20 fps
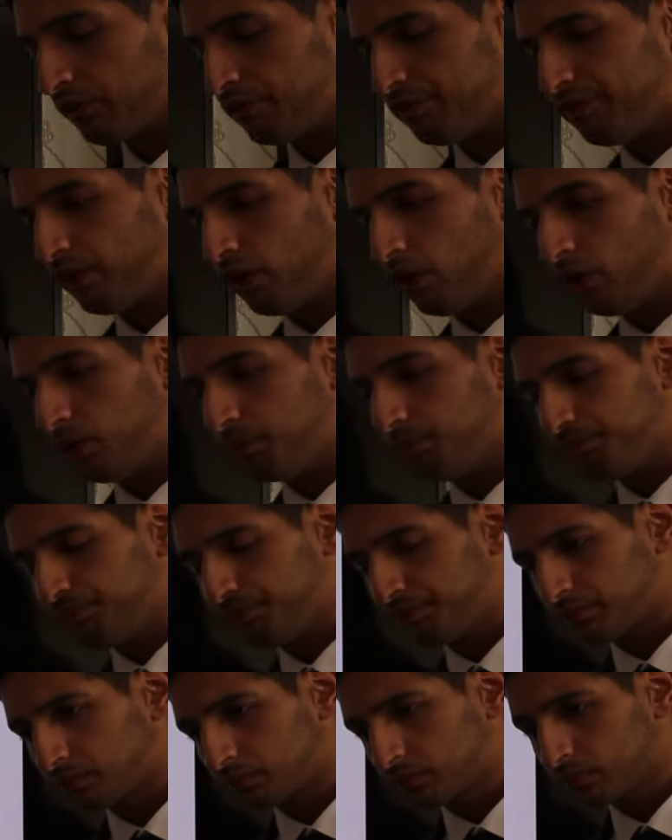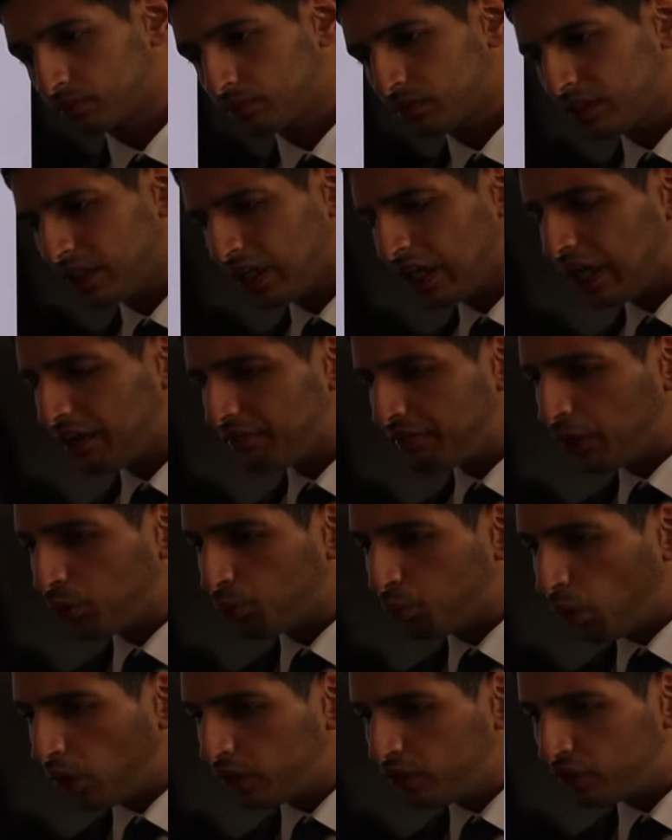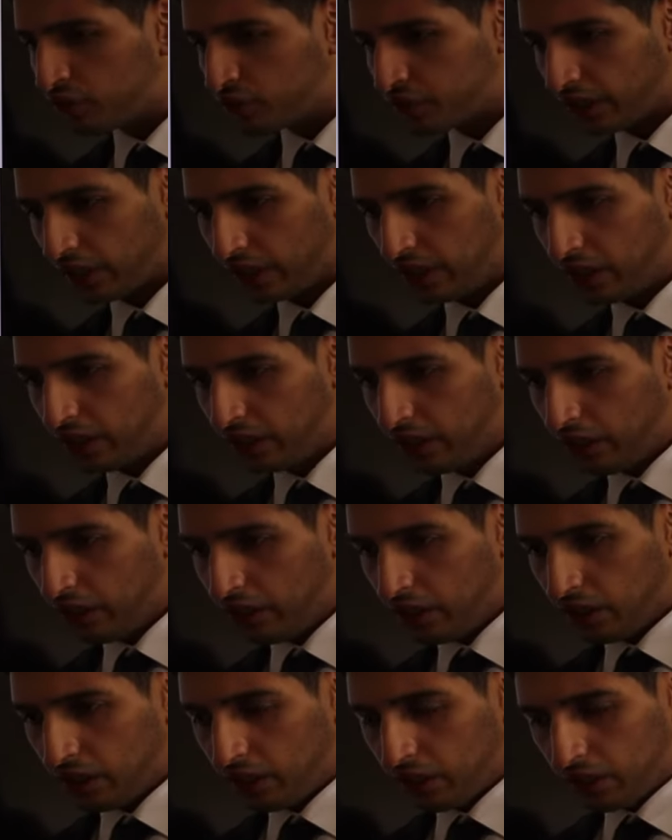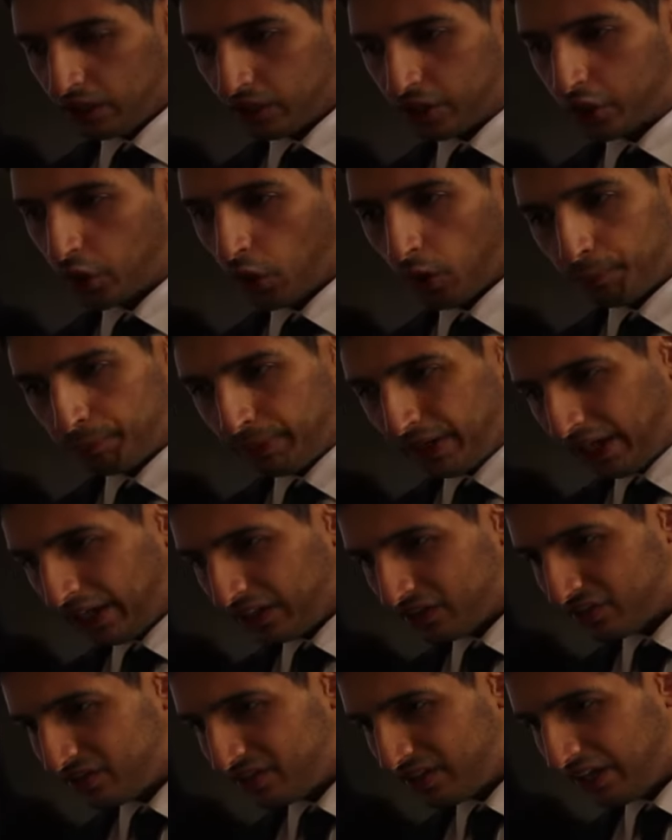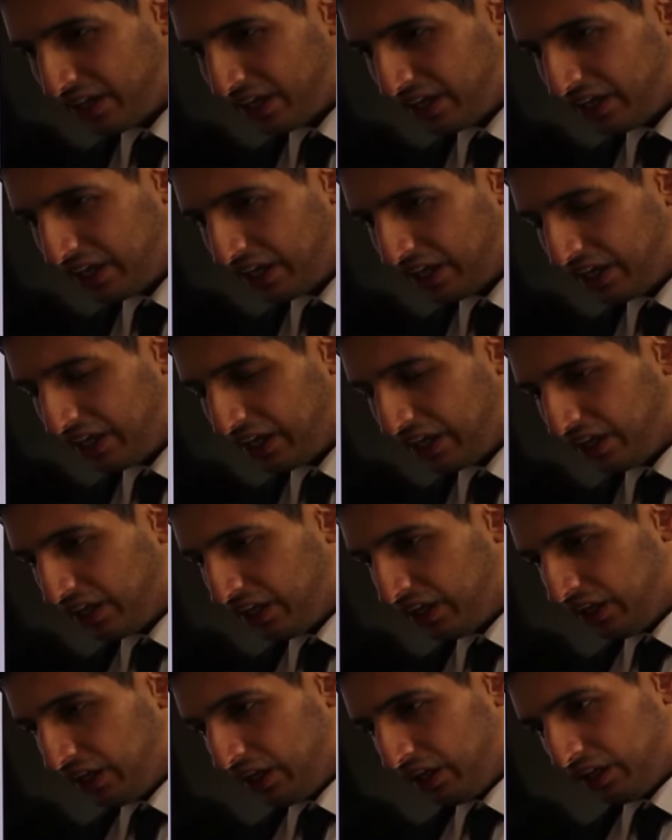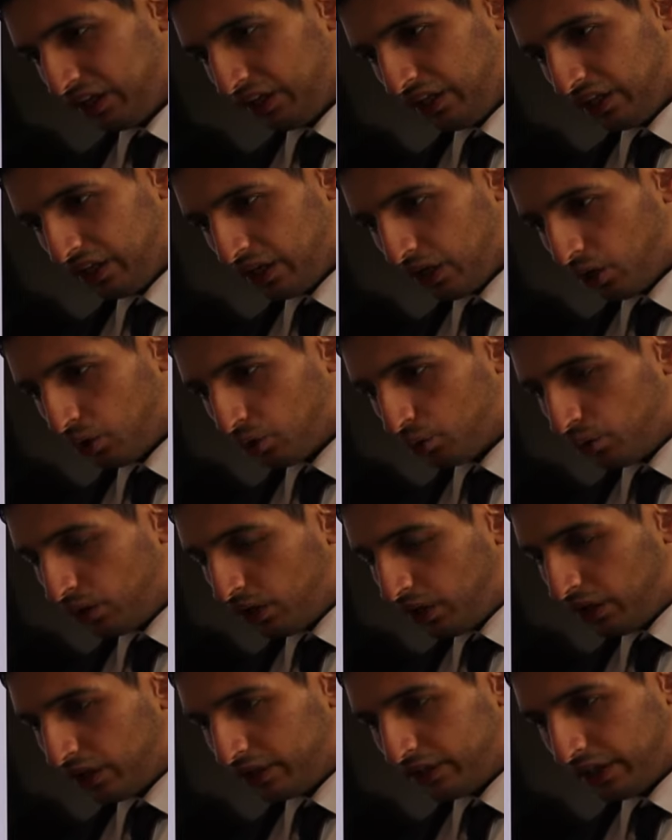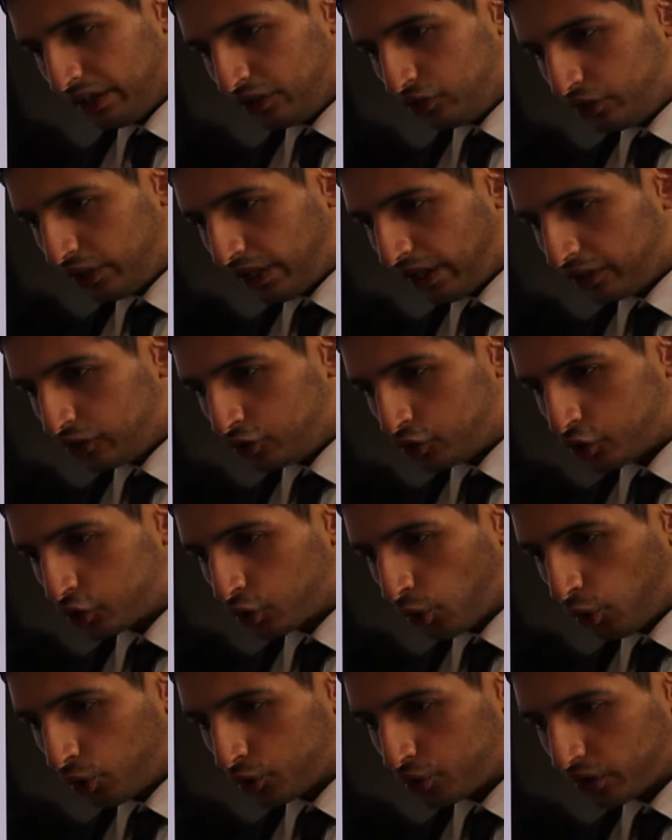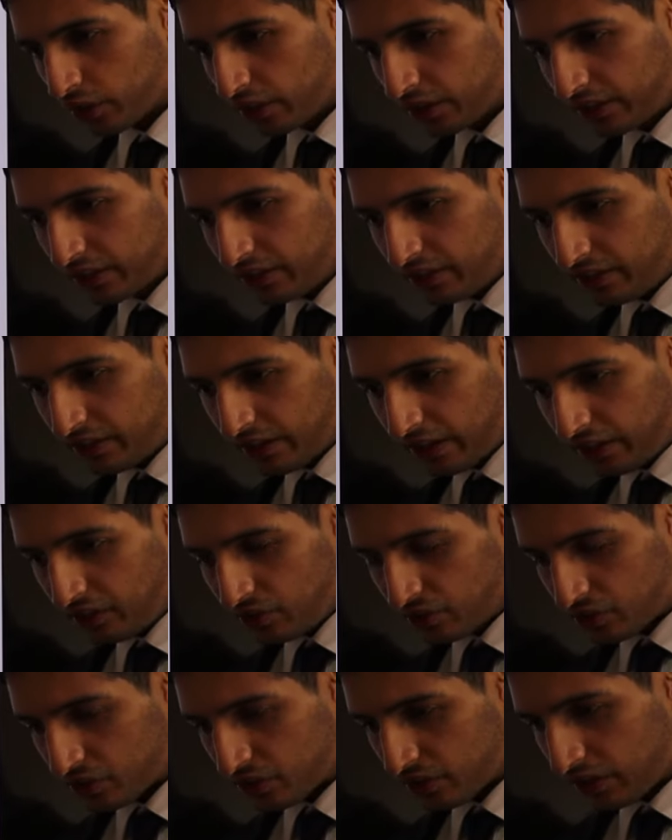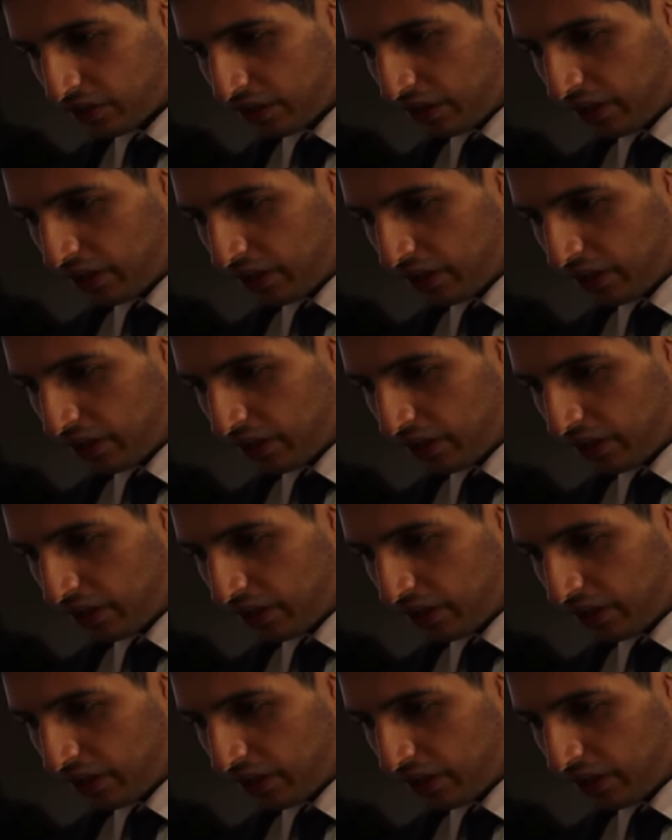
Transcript: from having one cell copying its DNA, then getting shorter, condensed,